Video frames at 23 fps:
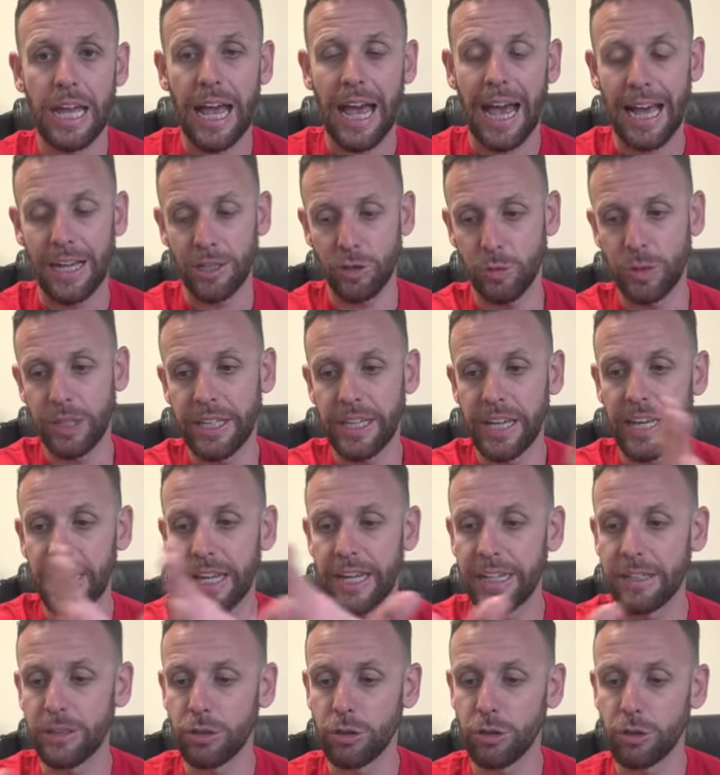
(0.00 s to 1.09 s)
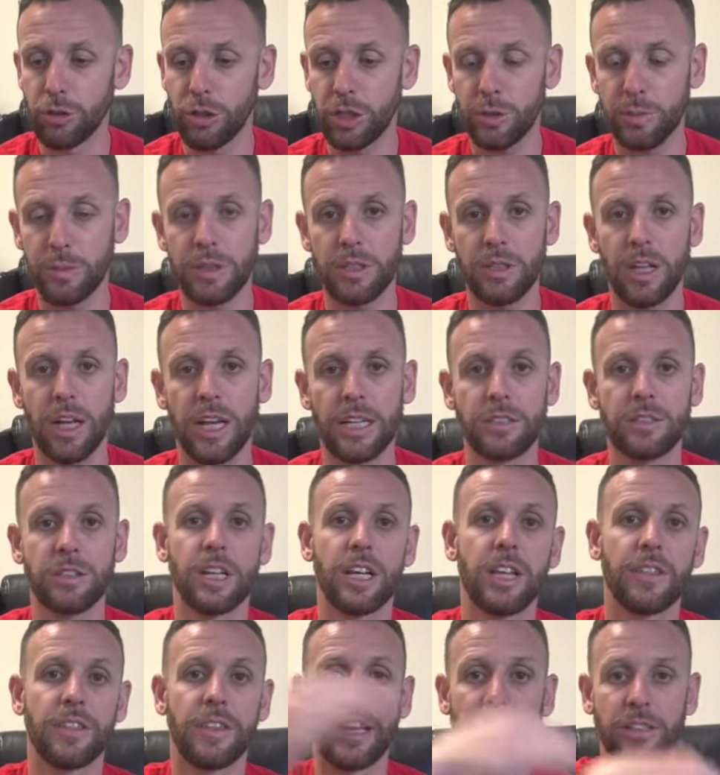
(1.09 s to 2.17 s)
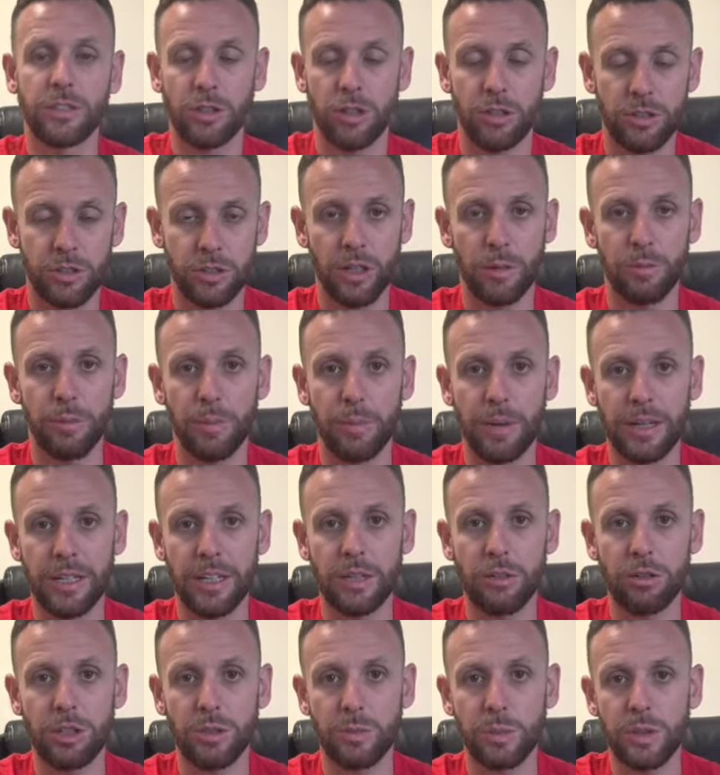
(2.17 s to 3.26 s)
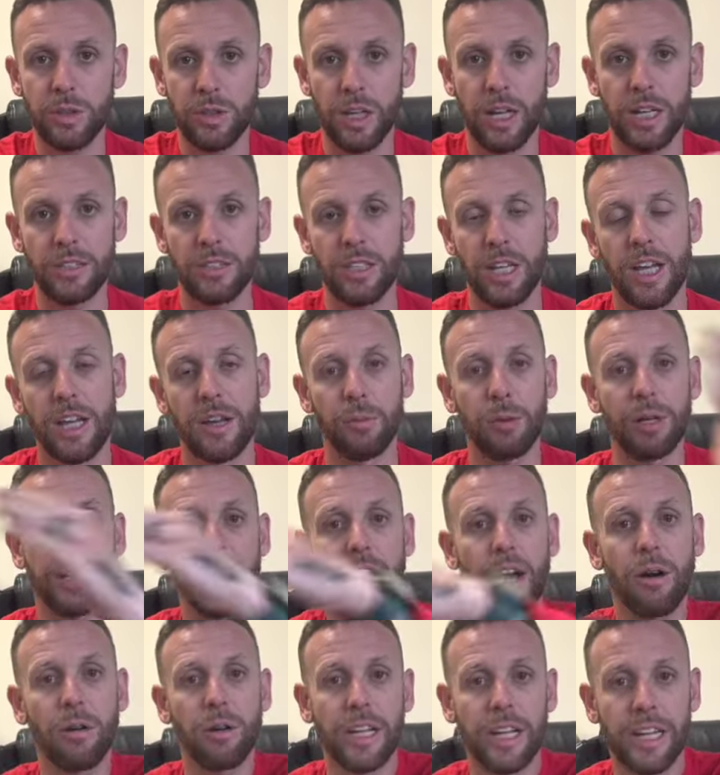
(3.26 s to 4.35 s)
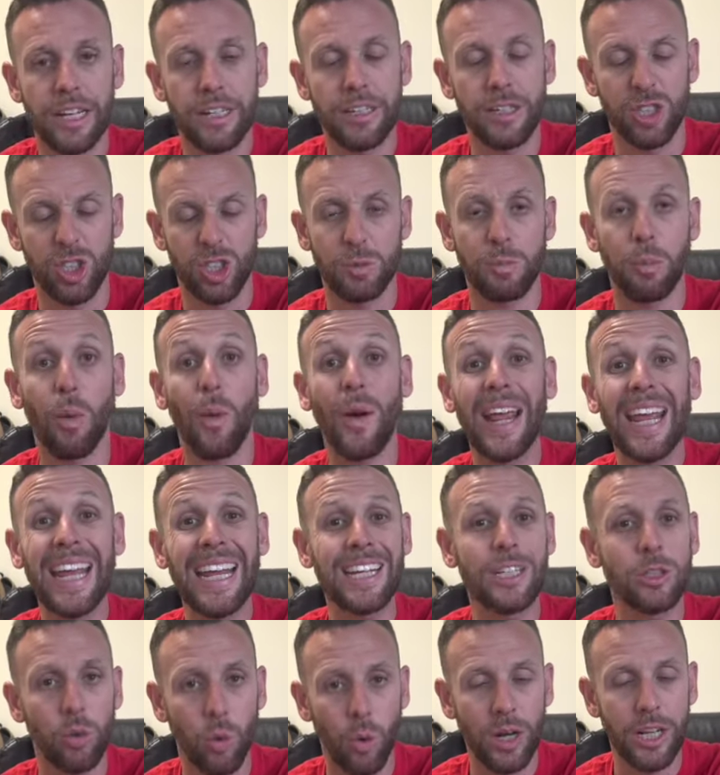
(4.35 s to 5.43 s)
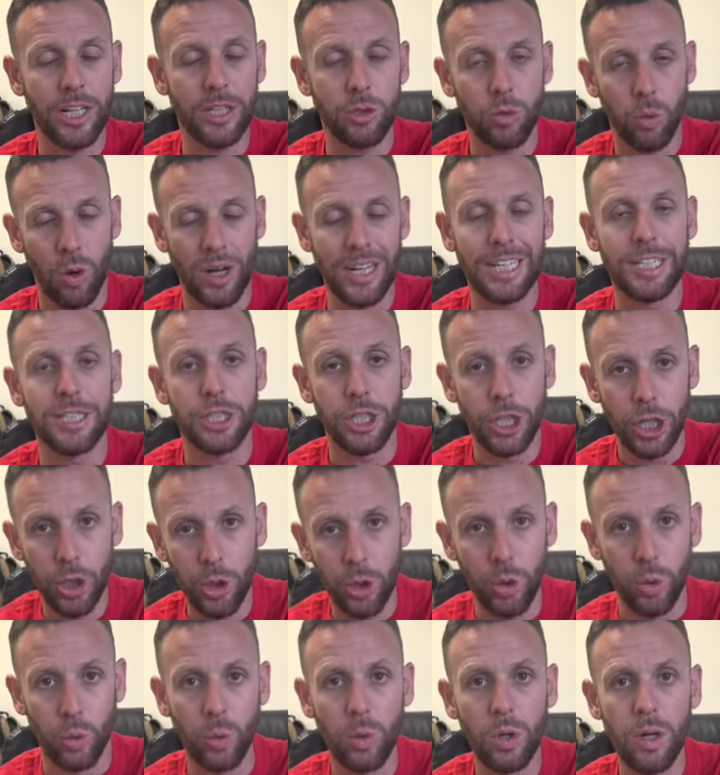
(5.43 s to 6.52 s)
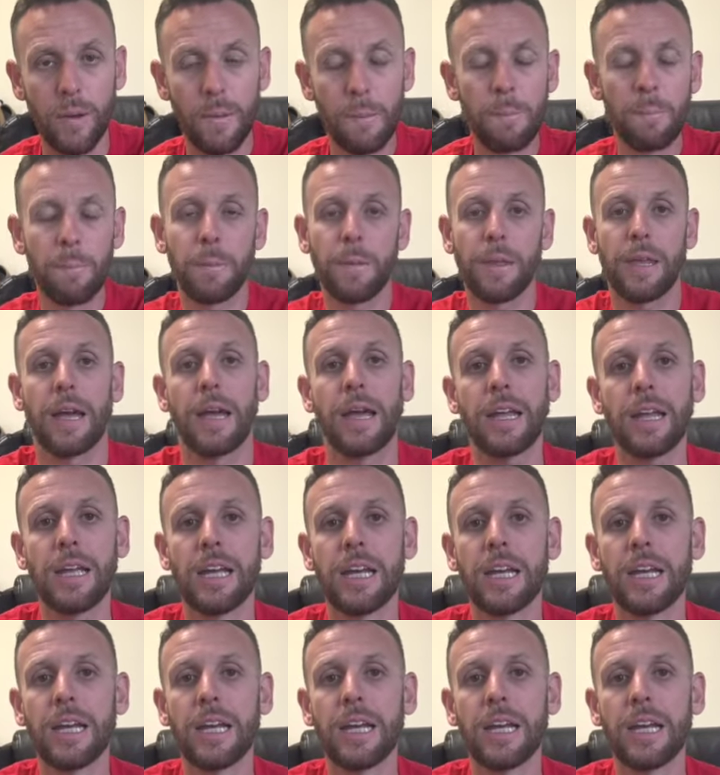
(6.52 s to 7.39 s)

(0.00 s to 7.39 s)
As we get into Christmas lights, they start supplementing Christmas lights. We now get into spring 2022, okay?